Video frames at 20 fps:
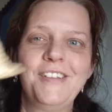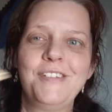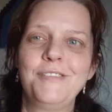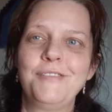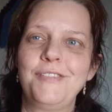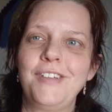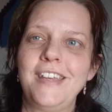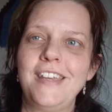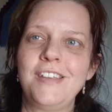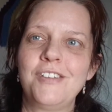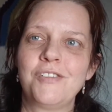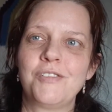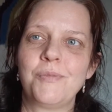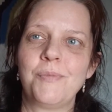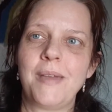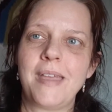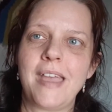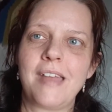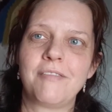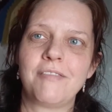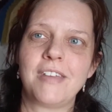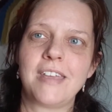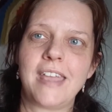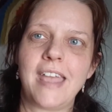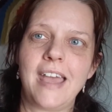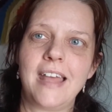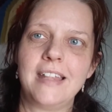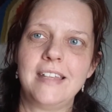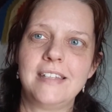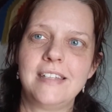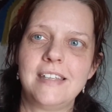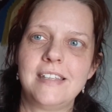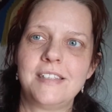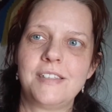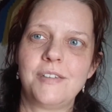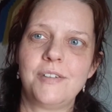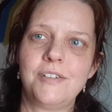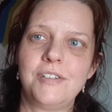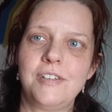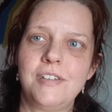finished from my advent calendar,
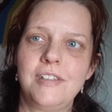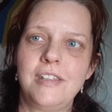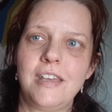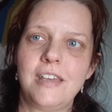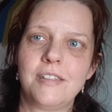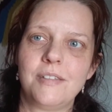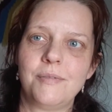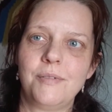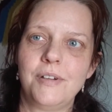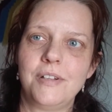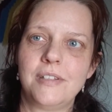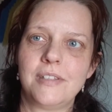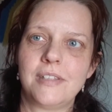so I'll do the other one